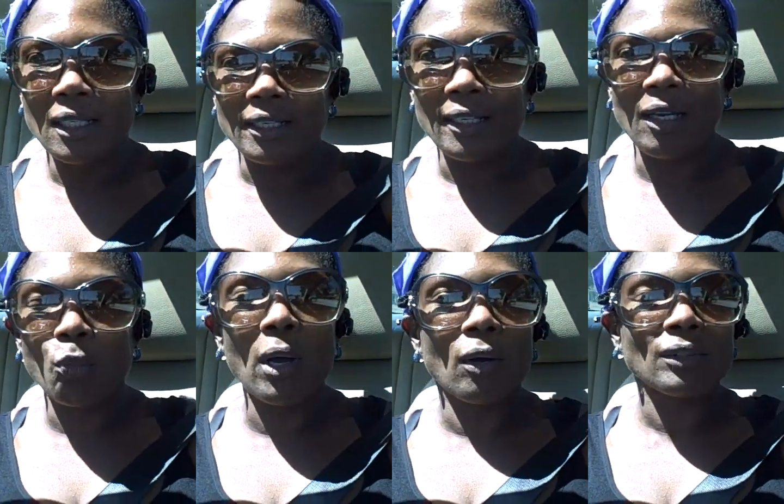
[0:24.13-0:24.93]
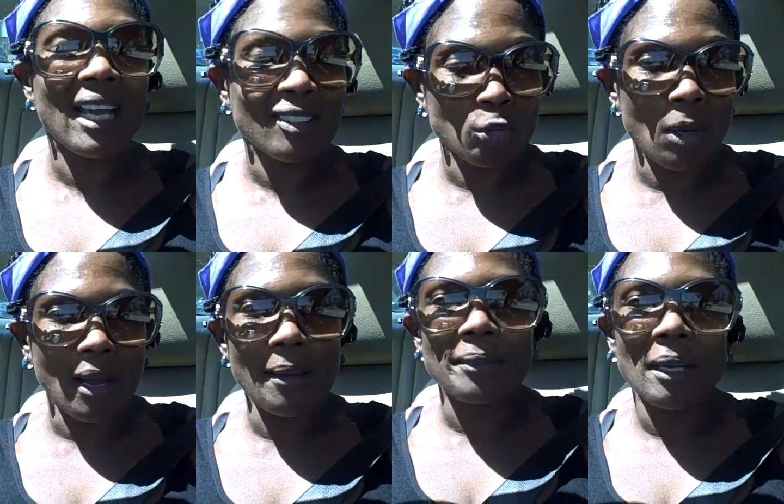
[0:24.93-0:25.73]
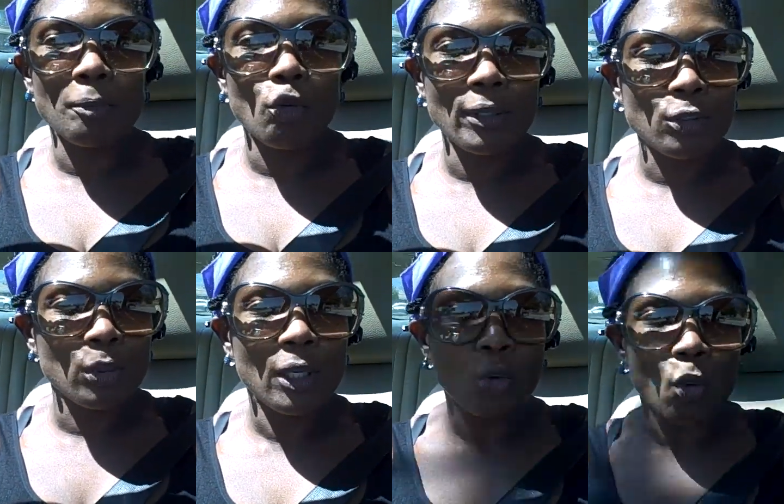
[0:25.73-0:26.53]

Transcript: uh, well, not try, but I'm going to